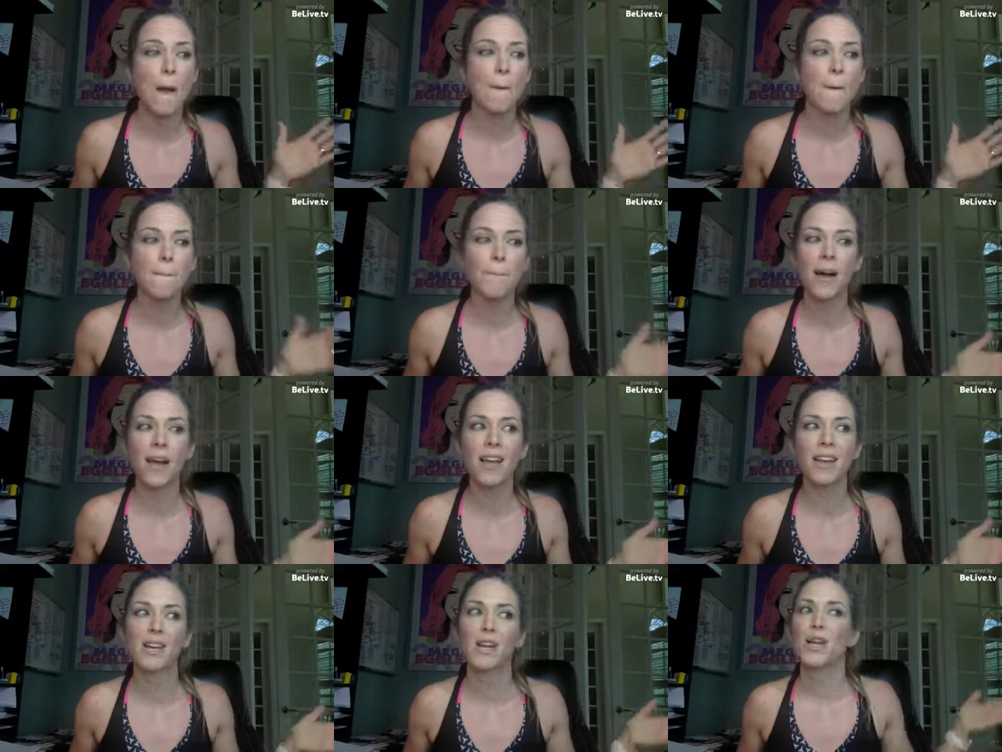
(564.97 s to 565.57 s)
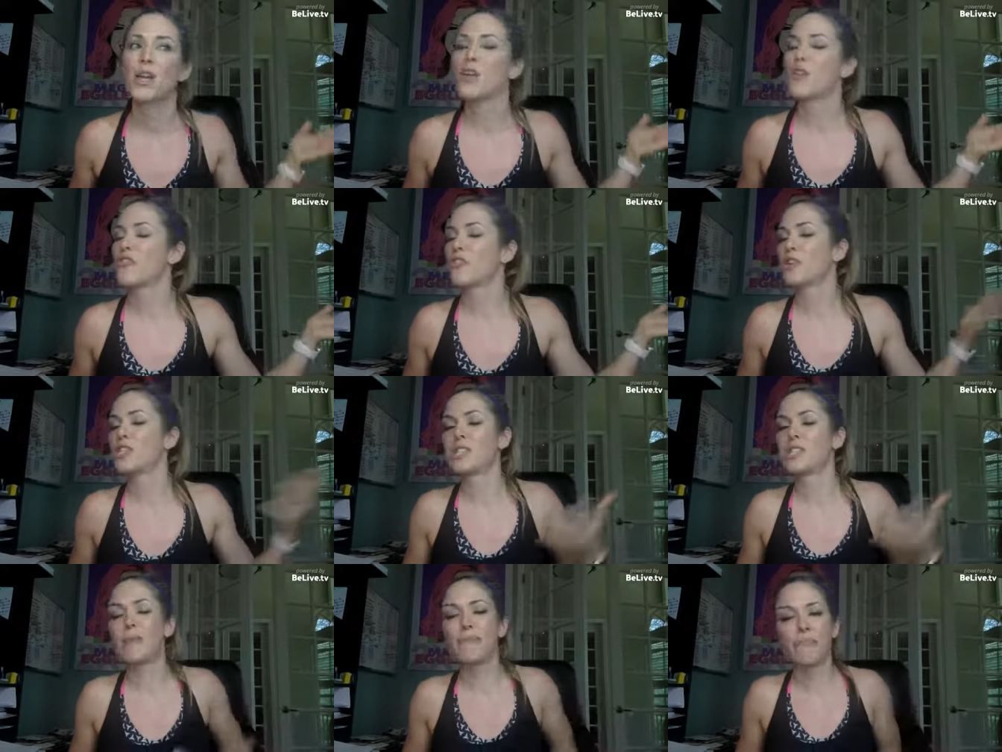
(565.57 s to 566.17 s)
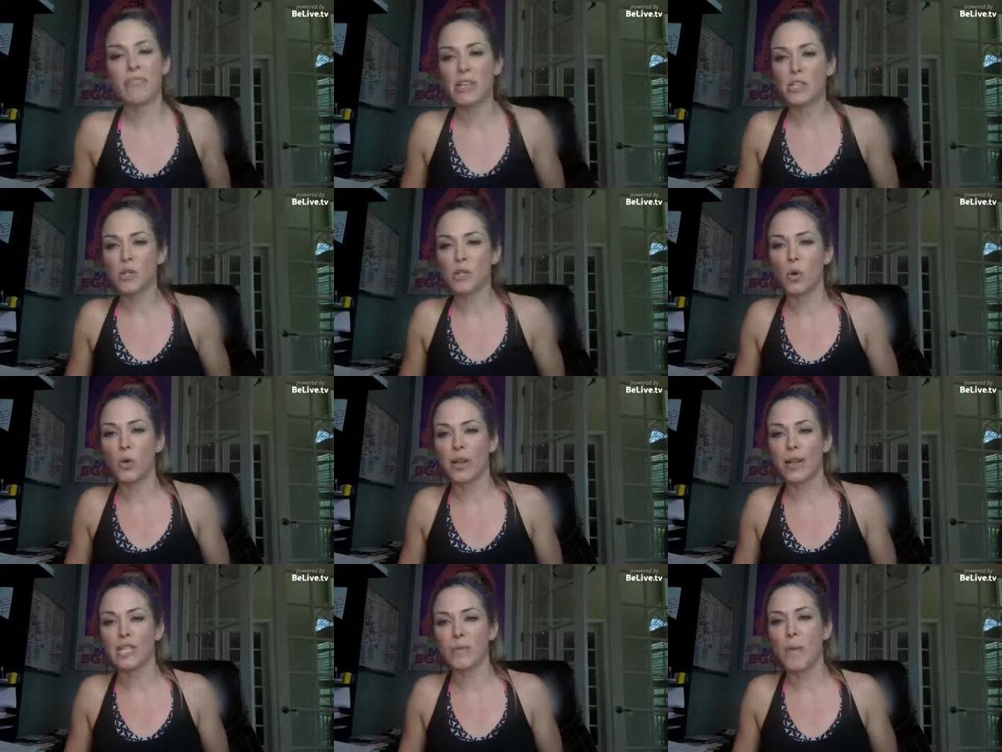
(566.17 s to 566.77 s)
but there's something that's
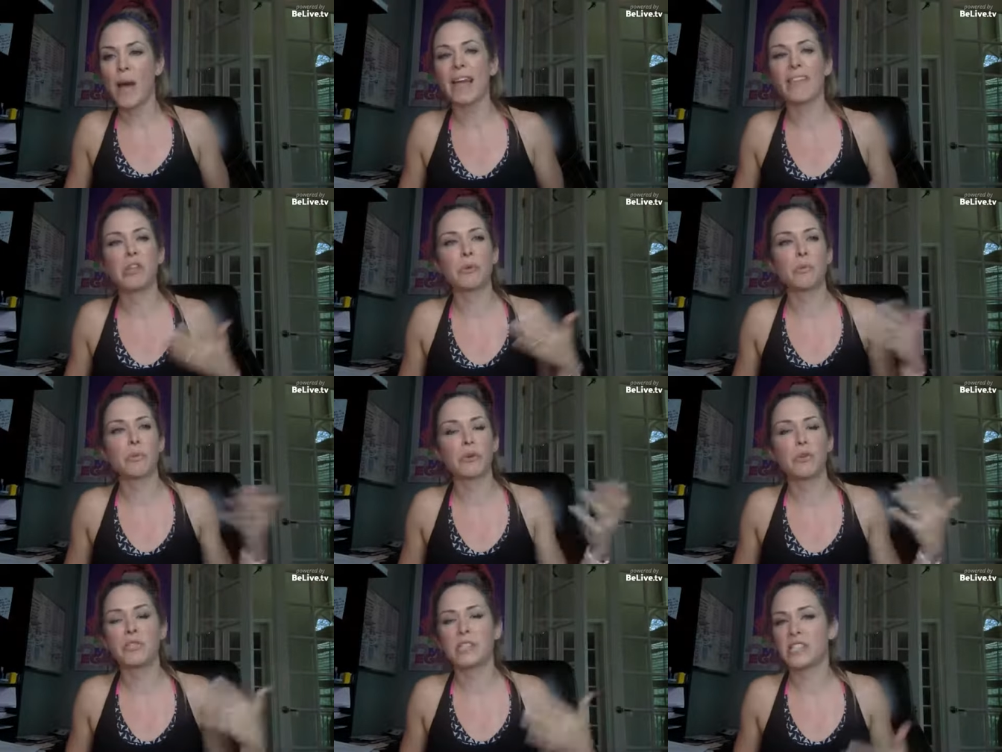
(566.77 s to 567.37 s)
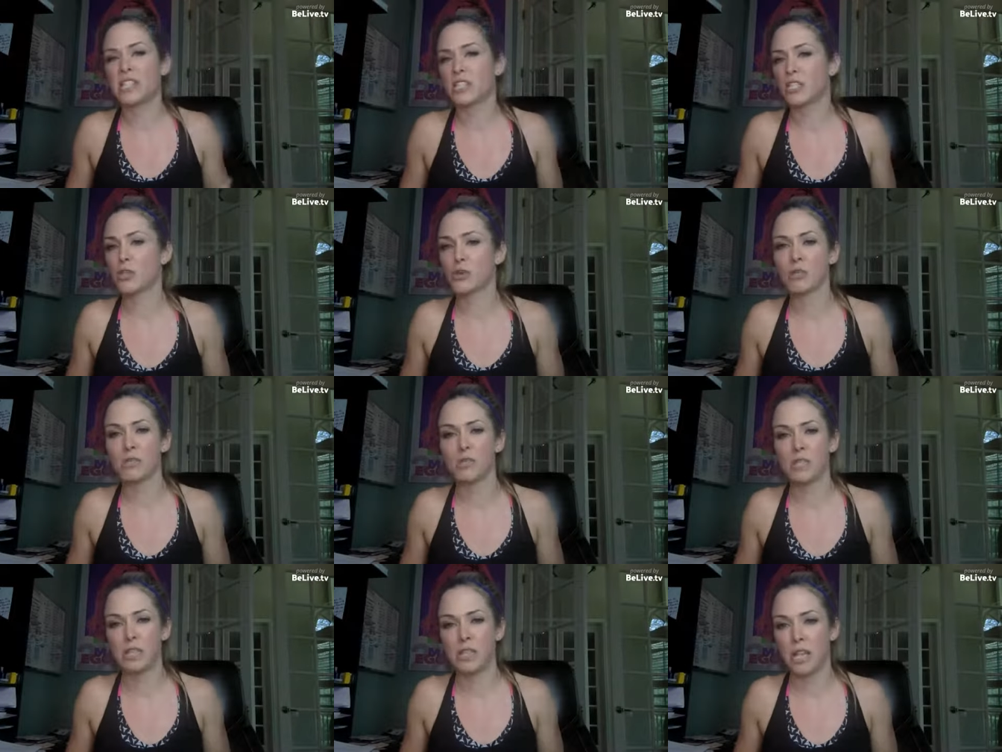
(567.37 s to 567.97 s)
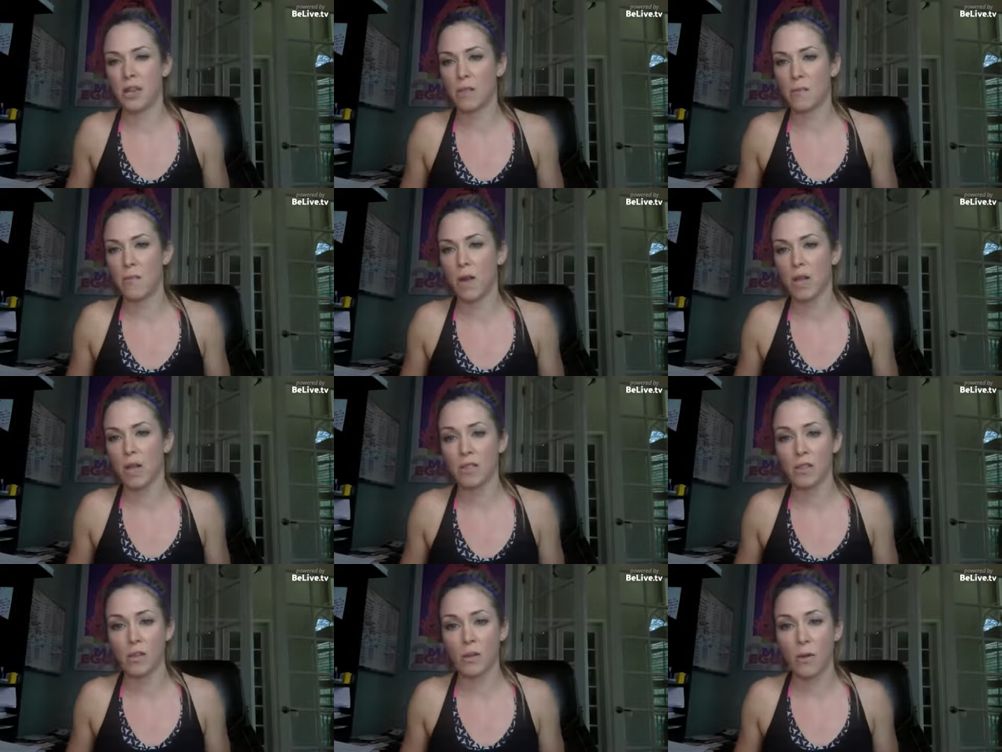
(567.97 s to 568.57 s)
holding us back, and then we're using these excuses at the end of the
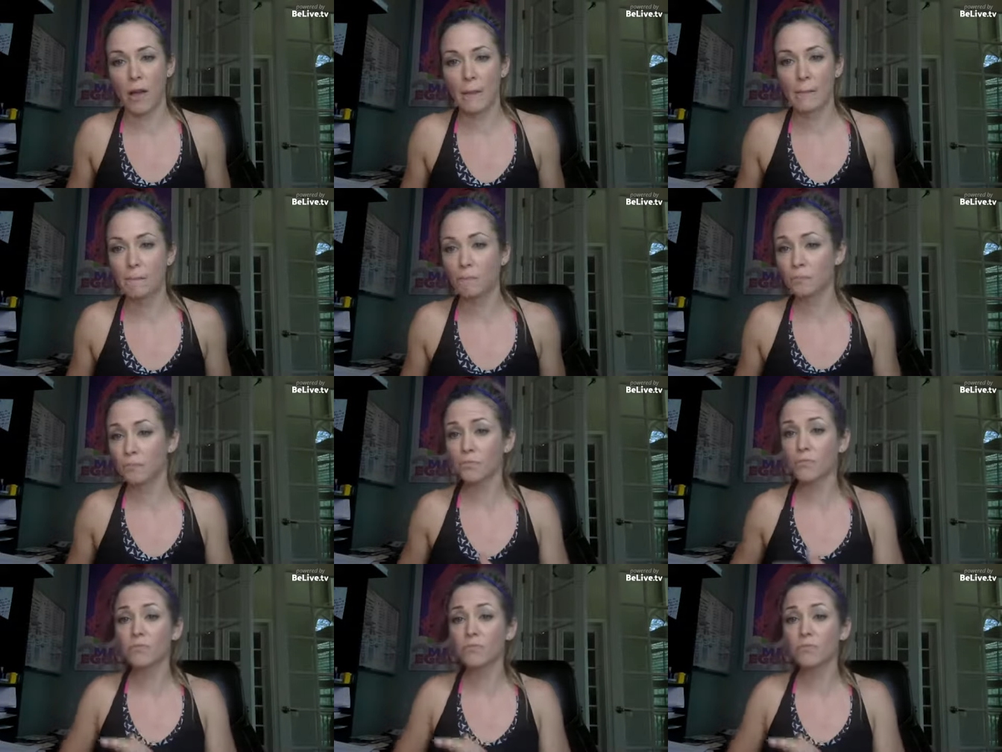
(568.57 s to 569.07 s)
month, okay?